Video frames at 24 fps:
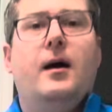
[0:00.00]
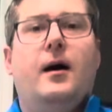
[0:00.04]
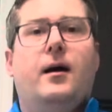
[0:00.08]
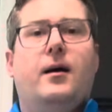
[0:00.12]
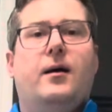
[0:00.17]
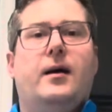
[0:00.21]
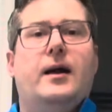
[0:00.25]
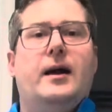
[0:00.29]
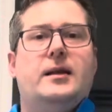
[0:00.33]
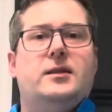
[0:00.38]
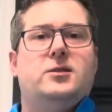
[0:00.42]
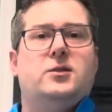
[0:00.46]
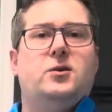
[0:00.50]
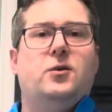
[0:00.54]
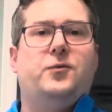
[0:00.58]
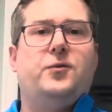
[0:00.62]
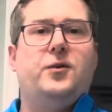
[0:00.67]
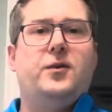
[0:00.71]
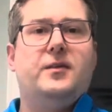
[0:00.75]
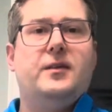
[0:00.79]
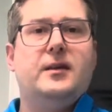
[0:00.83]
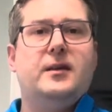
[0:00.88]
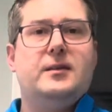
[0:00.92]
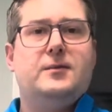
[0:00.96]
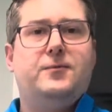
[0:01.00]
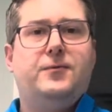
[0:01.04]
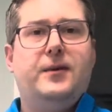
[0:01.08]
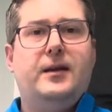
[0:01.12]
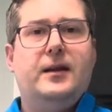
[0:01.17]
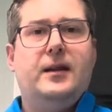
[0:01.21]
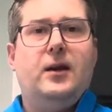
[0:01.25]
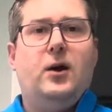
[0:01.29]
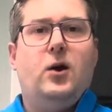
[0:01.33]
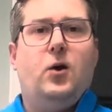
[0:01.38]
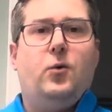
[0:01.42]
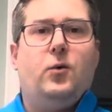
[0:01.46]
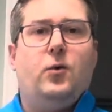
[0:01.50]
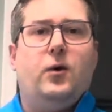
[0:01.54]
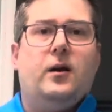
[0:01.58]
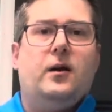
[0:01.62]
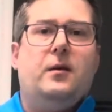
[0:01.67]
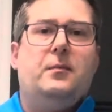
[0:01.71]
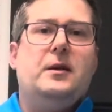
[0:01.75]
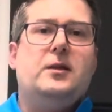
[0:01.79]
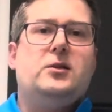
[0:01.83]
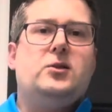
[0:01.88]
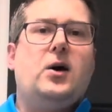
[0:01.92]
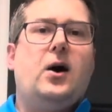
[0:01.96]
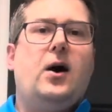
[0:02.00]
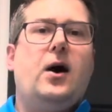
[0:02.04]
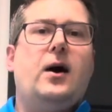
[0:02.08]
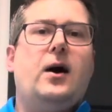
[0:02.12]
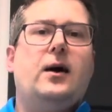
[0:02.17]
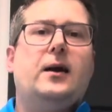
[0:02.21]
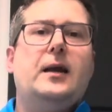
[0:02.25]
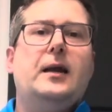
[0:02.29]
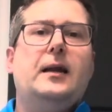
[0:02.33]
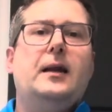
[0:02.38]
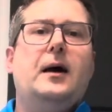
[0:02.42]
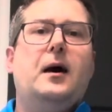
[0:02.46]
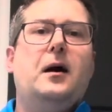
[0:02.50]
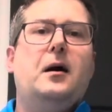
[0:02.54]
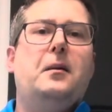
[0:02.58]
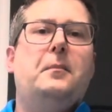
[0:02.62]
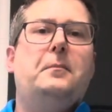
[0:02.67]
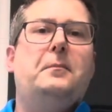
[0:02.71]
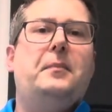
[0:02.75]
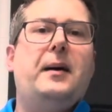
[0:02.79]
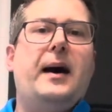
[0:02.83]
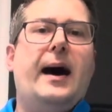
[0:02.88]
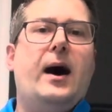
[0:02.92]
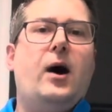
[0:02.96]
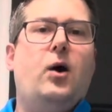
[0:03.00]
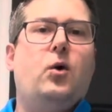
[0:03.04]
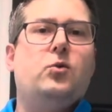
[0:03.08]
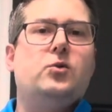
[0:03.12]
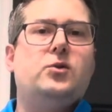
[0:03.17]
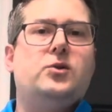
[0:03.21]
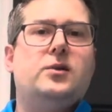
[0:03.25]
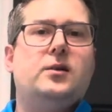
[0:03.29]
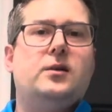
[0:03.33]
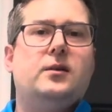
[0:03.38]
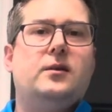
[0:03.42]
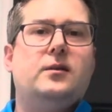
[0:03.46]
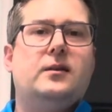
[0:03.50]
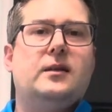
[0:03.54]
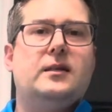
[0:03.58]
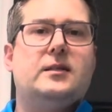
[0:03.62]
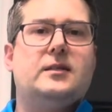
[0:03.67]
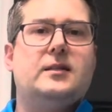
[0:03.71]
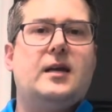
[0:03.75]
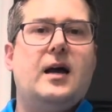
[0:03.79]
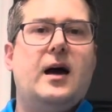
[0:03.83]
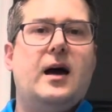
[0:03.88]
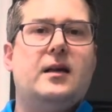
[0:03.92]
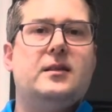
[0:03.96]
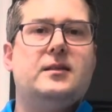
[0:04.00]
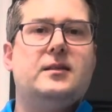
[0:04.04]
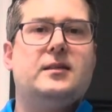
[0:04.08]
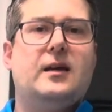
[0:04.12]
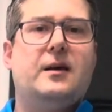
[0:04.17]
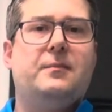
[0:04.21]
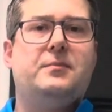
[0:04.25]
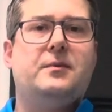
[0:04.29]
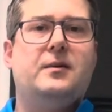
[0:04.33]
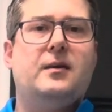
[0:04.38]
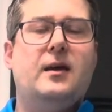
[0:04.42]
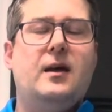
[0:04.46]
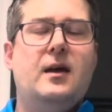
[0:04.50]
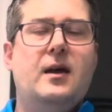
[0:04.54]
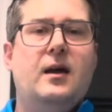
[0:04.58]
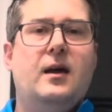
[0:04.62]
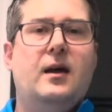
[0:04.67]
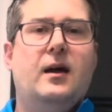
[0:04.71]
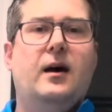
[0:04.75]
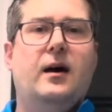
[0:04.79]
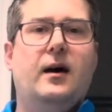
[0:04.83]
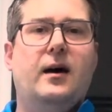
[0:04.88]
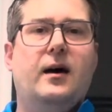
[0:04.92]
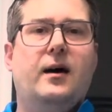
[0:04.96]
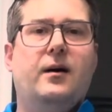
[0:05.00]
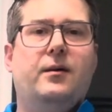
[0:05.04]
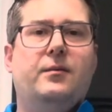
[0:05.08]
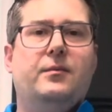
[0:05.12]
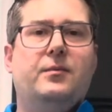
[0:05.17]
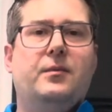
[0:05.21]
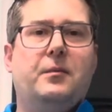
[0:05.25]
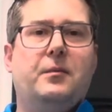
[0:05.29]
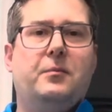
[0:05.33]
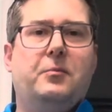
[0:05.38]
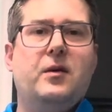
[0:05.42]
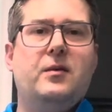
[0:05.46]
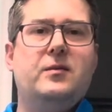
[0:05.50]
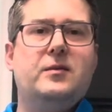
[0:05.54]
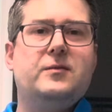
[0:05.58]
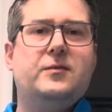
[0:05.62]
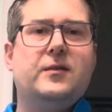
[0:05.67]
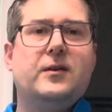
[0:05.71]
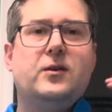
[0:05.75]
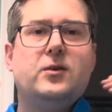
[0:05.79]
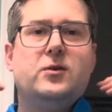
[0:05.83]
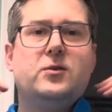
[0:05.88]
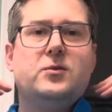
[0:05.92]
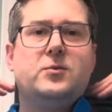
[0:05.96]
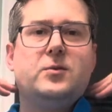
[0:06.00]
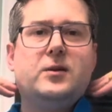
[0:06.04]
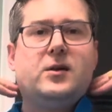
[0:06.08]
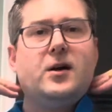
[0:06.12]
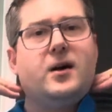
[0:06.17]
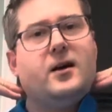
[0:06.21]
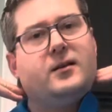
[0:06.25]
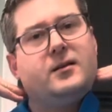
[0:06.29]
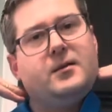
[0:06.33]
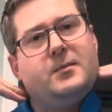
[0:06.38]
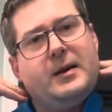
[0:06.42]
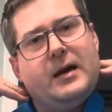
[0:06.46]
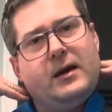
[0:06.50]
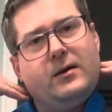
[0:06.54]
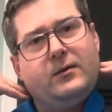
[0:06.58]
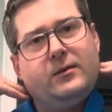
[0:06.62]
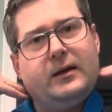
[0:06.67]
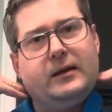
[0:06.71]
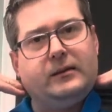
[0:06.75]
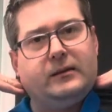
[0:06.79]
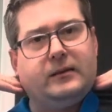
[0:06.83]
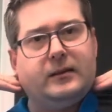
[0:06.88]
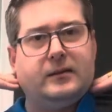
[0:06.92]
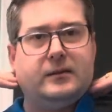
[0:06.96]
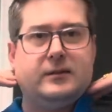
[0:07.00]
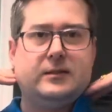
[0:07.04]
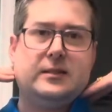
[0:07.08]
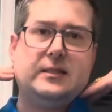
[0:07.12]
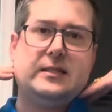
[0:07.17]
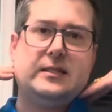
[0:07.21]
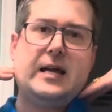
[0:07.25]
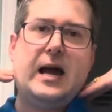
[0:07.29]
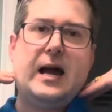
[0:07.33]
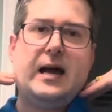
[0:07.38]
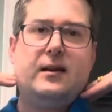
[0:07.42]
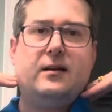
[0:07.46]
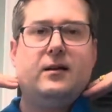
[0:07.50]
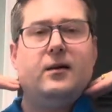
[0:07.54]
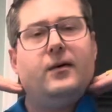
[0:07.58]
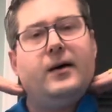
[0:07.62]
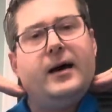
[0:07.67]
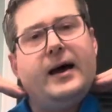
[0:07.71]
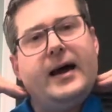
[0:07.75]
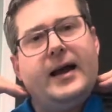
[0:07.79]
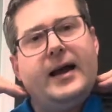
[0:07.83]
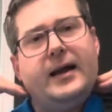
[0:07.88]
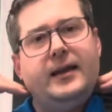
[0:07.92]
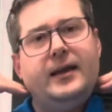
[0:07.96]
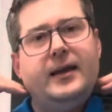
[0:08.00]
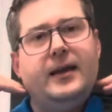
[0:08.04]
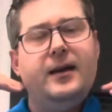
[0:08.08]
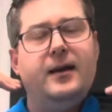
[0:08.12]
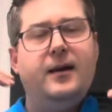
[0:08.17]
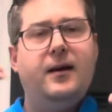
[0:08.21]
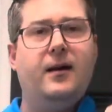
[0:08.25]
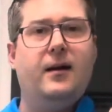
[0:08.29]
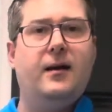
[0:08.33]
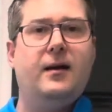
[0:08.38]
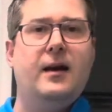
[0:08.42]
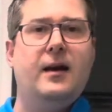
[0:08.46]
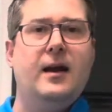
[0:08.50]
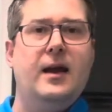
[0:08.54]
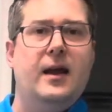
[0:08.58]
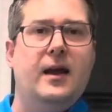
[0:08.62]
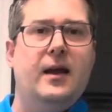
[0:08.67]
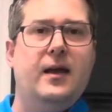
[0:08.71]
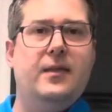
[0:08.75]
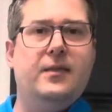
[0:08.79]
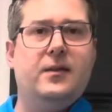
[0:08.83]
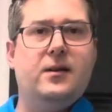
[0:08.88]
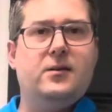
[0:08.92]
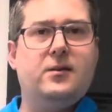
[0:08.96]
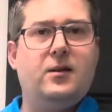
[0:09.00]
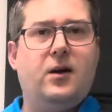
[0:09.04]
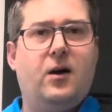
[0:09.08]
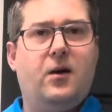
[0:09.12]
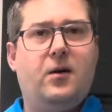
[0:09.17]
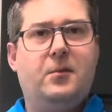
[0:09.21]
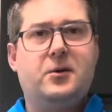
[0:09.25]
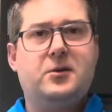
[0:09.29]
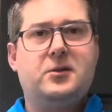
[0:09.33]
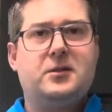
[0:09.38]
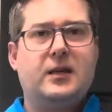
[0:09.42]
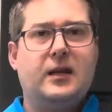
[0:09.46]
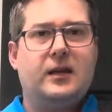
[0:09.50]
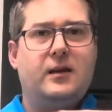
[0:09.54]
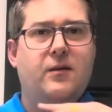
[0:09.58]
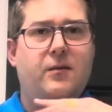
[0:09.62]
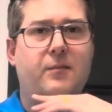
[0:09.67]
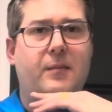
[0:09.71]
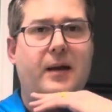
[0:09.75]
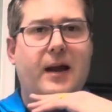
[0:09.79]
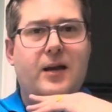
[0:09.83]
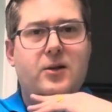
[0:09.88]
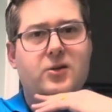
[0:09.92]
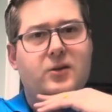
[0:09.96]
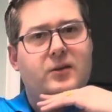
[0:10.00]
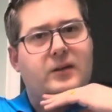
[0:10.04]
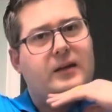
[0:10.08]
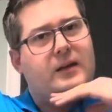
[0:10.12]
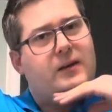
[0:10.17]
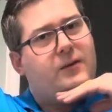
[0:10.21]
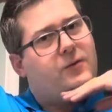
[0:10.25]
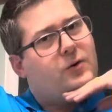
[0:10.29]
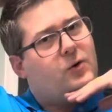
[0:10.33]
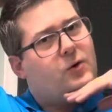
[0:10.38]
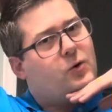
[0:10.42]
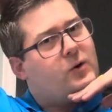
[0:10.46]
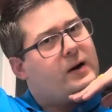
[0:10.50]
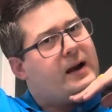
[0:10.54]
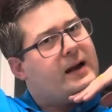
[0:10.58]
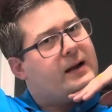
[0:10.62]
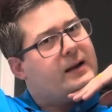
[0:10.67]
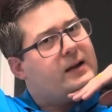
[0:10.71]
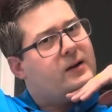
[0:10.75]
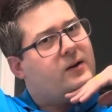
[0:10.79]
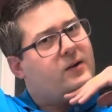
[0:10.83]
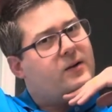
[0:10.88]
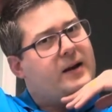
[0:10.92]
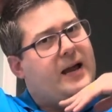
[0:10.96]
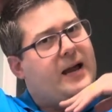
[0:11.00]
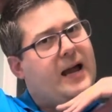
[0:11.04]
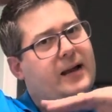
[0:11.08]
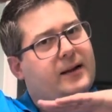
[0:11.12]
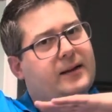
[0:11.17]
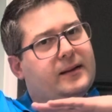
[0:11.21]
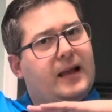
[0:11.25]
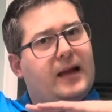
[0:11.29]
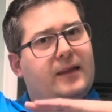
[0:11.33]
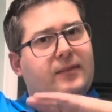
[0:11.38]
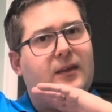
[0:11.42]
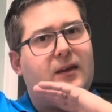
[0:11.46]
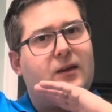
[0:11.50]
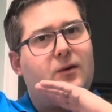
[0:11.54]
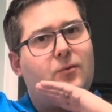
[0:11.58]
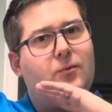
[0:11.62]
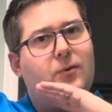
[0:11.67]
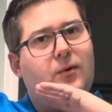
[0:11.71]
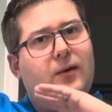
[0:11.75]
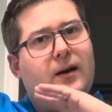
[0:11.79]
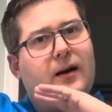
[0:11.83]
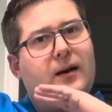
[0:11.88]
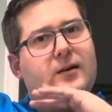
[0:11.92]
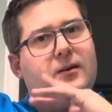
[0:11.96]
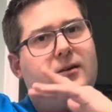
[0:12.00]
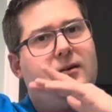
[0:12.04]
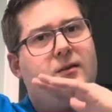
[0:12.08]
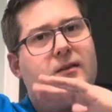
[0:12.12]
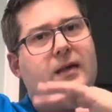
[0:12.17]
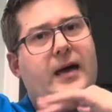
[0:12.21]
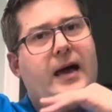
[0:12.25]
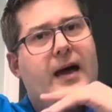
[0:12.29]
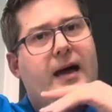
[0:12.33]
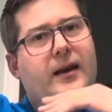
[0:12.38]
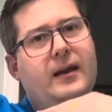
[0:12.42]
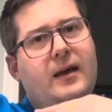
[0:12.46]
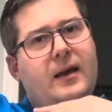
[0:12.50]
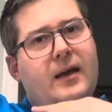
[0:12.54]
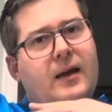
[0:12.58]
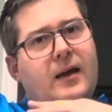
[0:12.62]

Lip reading: All right, so for this video, we're going to be talking about this concept. In the previous videos, we talked about like the side glide here, and there's almost like you imagine like if you're cracking your neck, not that you would want to do that.